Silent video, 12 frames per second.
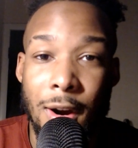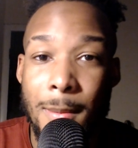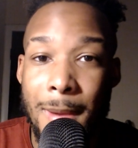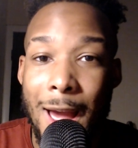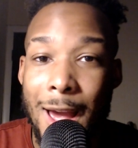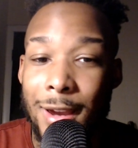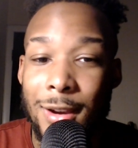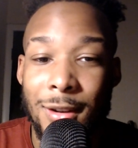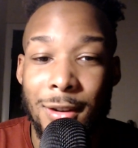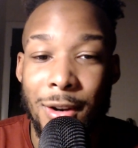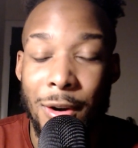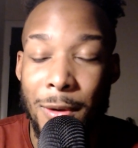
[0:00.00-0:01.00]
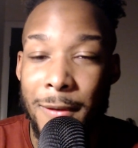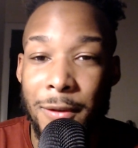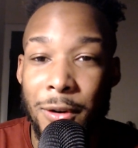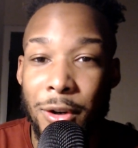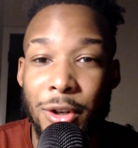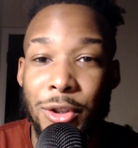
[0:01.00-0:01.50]
back. If
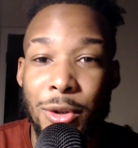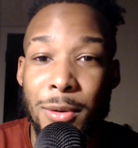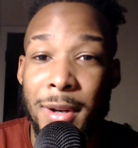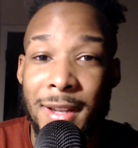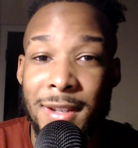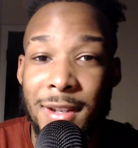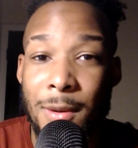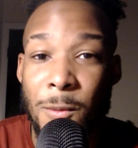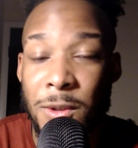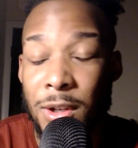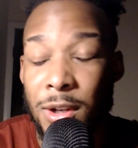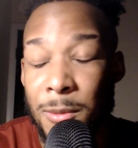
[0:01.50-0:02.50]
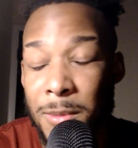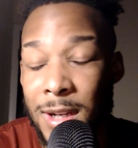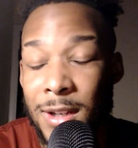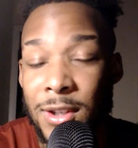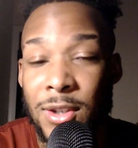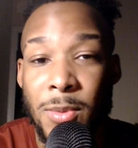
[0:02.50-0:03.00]
you're going to do it against someone, it's going to be
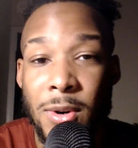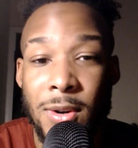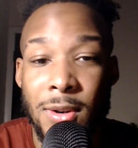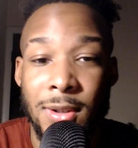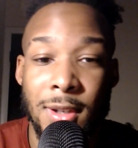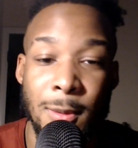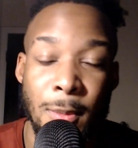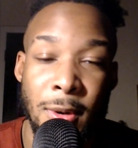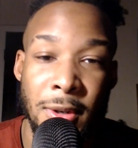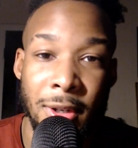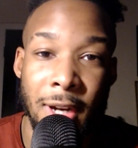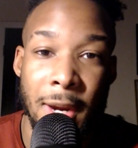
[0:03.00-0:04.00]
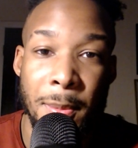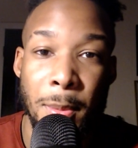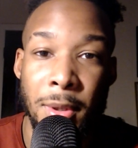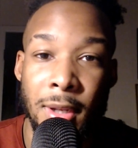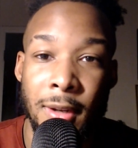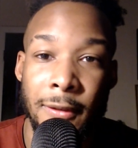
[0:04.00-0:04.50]
against Spurs. Spurs are
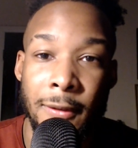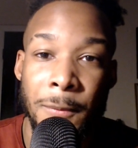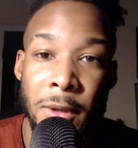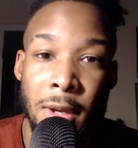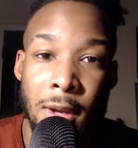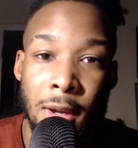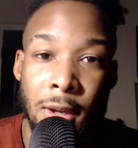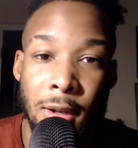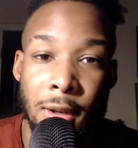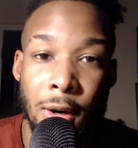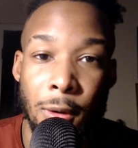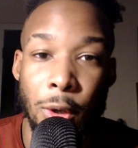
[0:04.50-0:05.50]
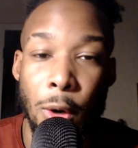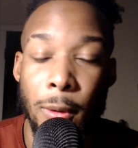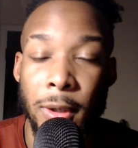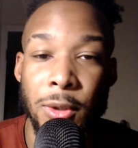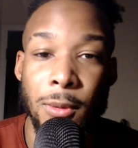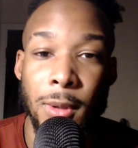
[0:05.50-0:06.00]
capable of,
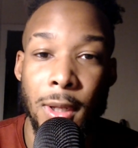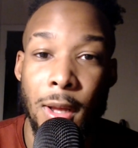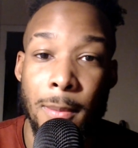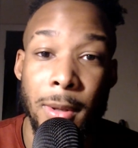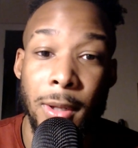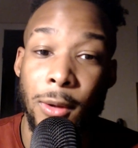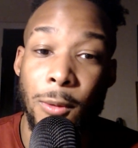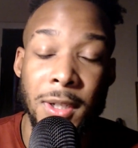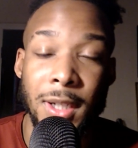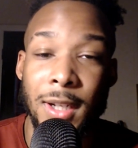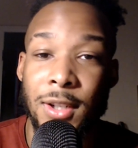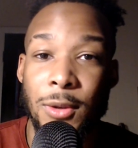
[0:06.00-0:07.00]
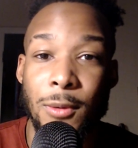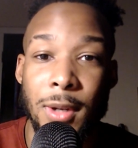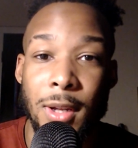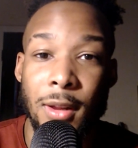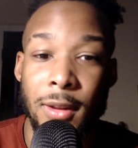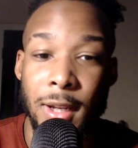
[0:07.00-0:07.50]
going 2-0 up and losing it
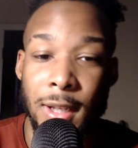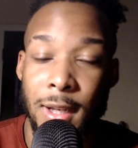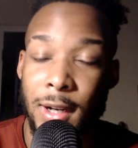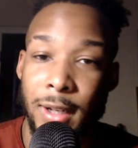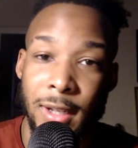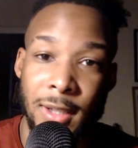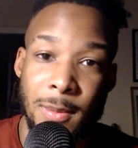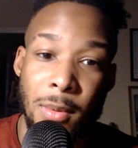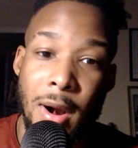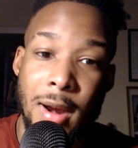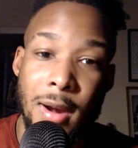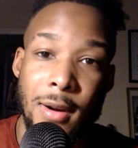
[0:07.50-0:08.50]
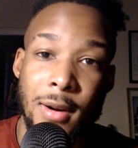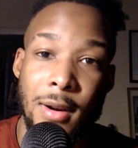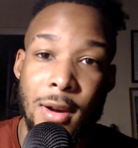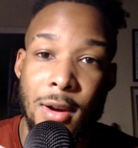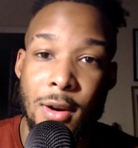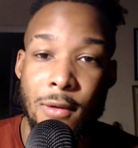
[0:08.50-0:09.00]
2-0. They did it against Brighton,
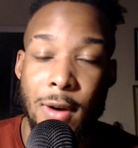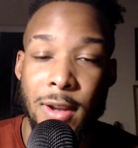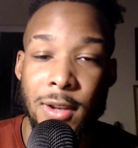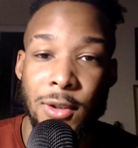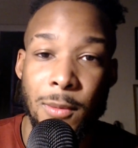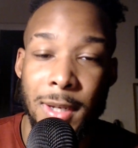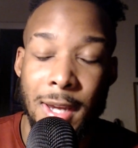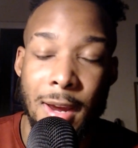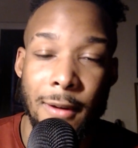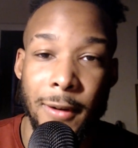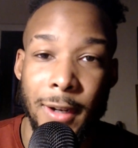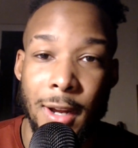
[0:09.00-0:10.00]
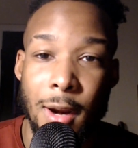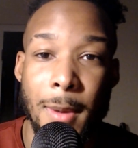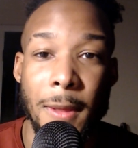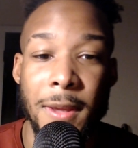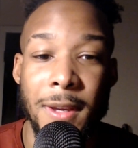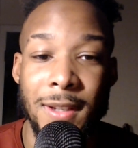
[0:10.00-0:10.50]
right? So we can't forget
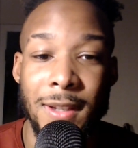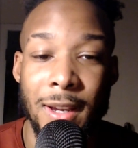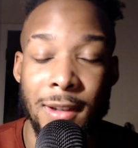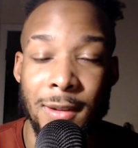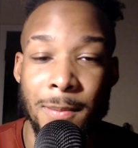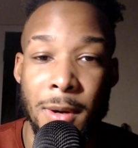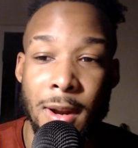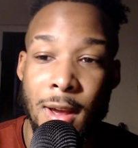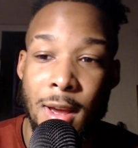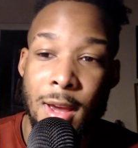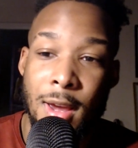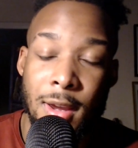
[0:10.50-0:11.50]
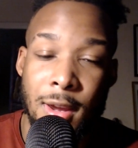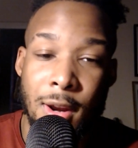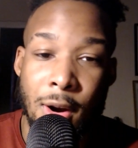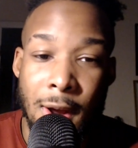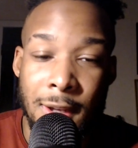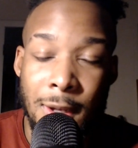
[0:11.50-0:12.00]
about these things. But,
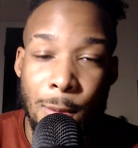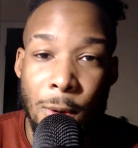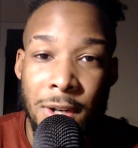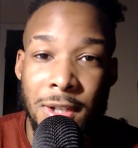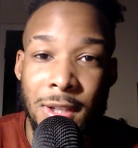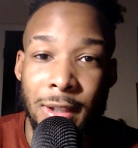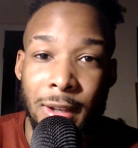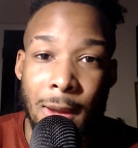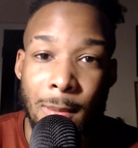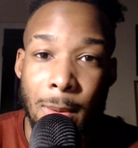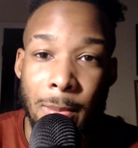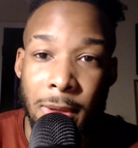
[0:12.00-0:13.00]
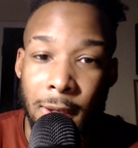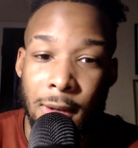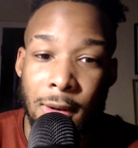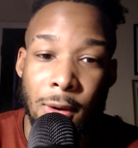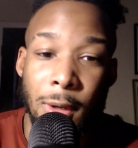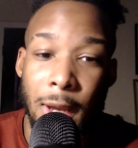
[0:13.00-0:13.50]
as I'm watching the game, I'm
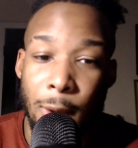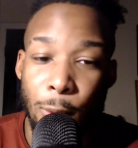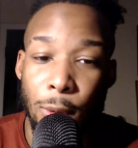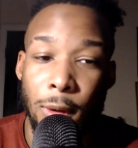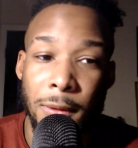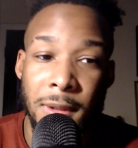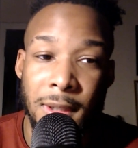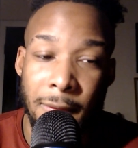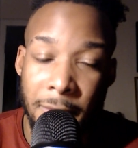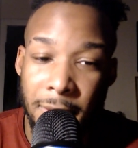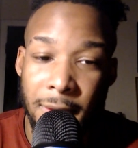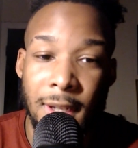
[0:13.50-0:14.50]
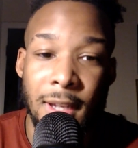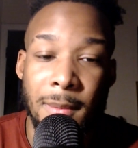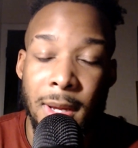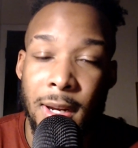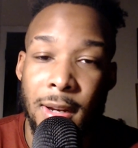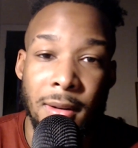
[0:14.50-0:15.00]
thinking, okay, well, it's the 50th
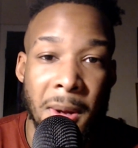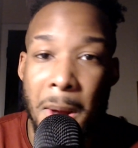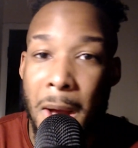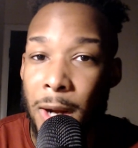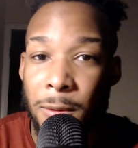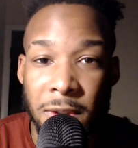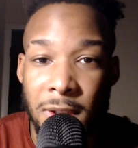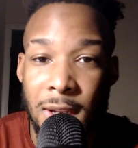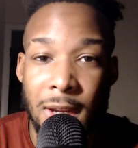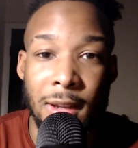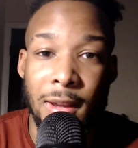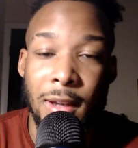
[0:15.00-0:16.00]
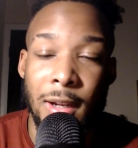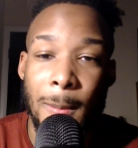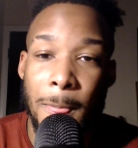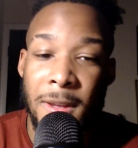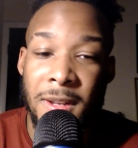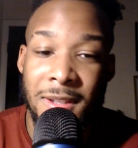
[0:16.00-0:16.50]
minute. I don't see anything.
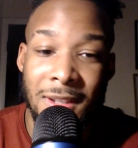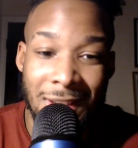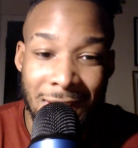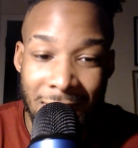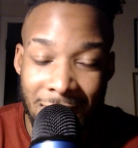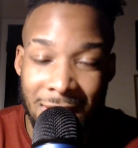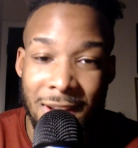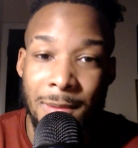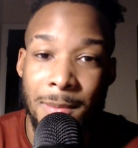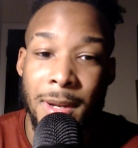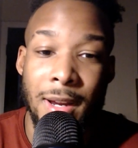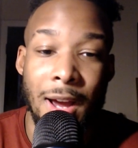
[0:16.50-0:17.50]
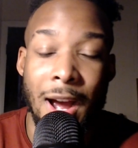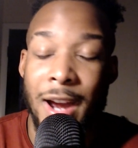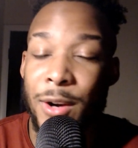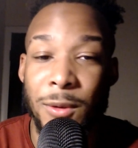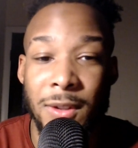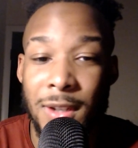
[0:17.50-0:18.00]
It's the 60th minute. I
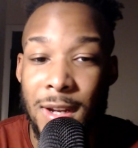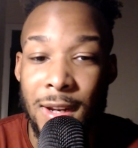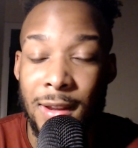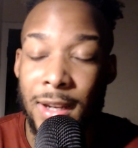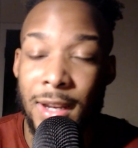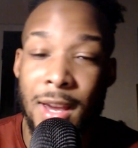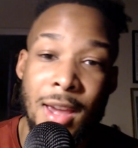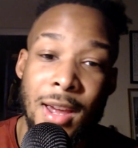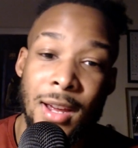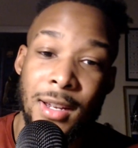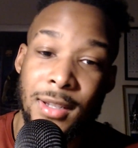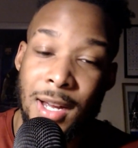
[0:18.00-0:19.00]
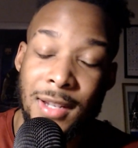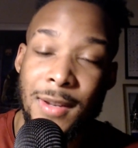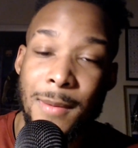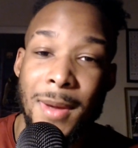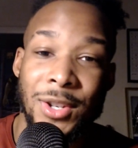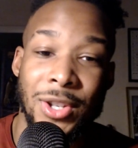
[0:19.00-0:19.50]
don't see anything. Not to
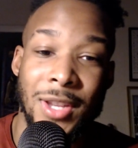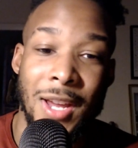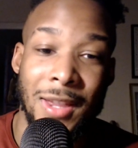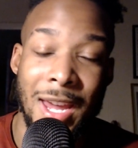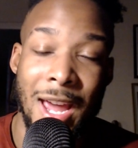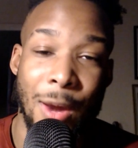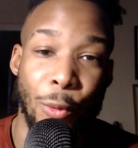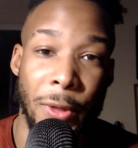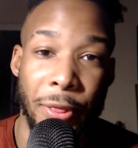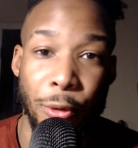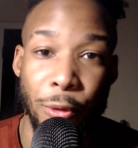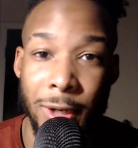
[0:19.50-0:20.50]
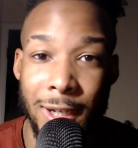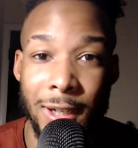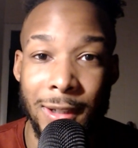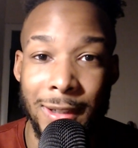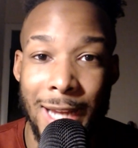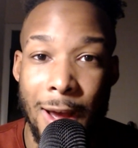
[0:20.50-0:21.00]
mention that they had went
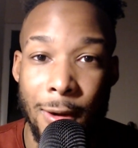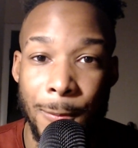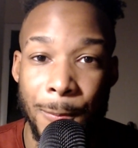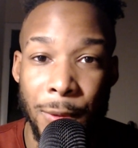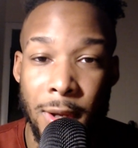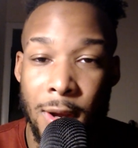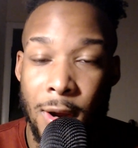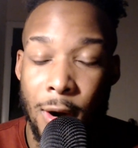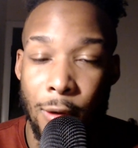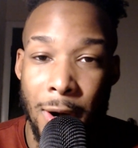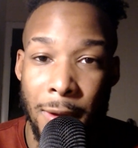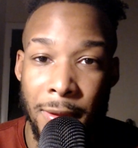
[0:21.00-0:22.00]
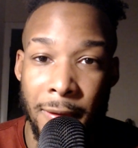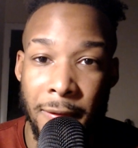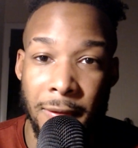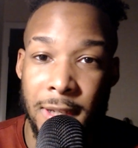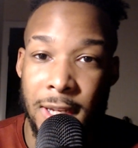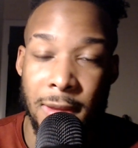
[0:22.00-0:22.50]
3-0 down around the
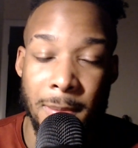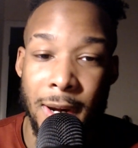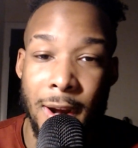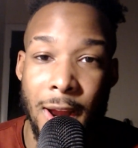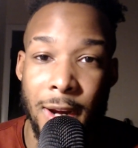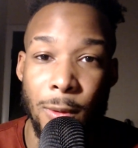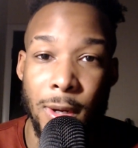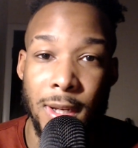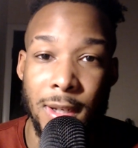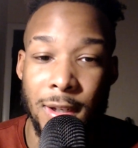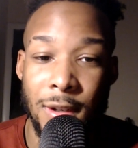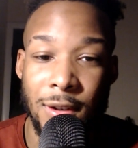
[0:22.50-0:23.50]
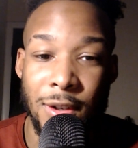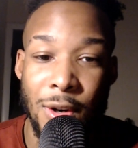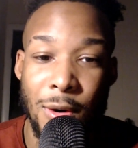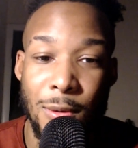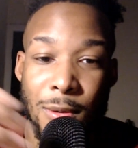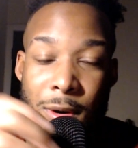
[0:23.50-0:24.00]
50th minute anyways.
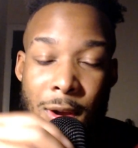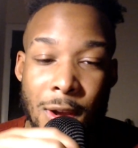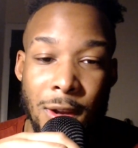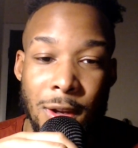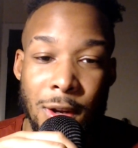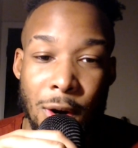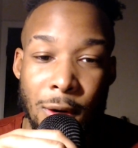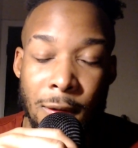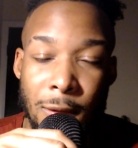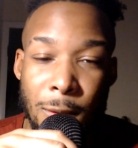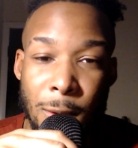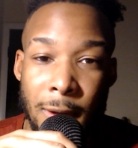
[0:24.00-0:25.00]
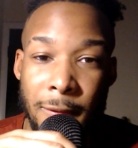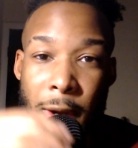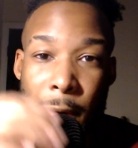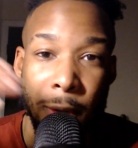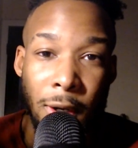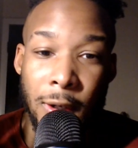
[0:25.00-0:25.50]
So, if they
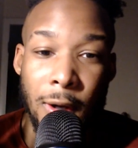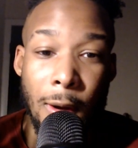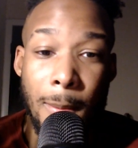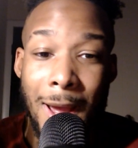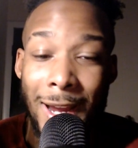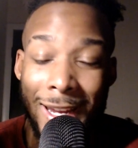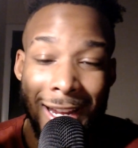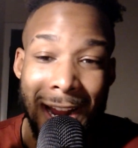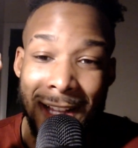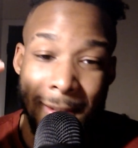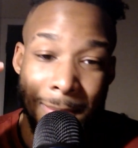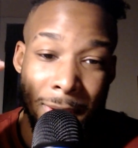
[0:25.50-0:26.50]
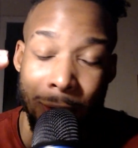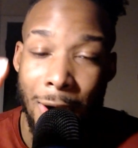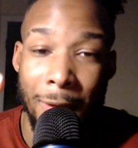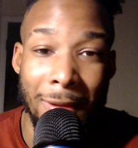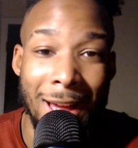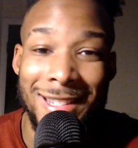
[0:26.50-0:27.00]
were going to come back, it had to be
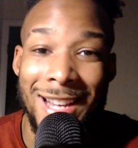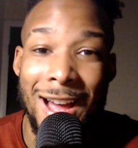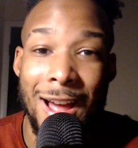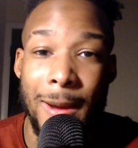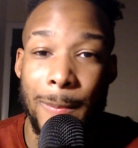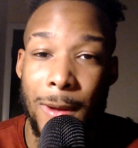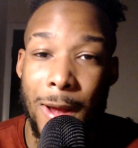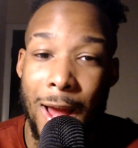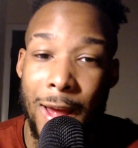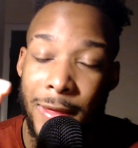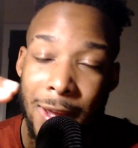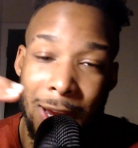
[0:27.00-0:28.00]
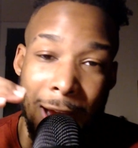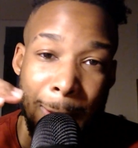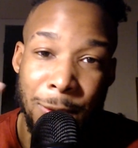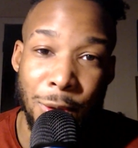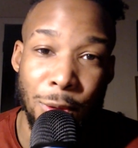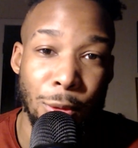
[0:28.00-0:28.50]
around that time. And they
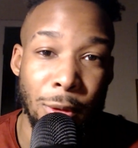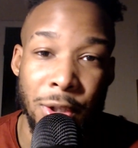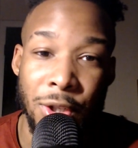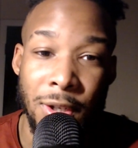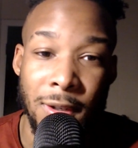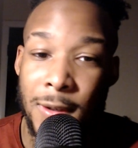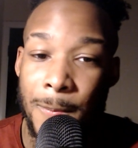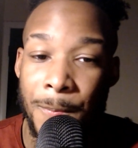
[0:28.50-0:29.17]
absolutely just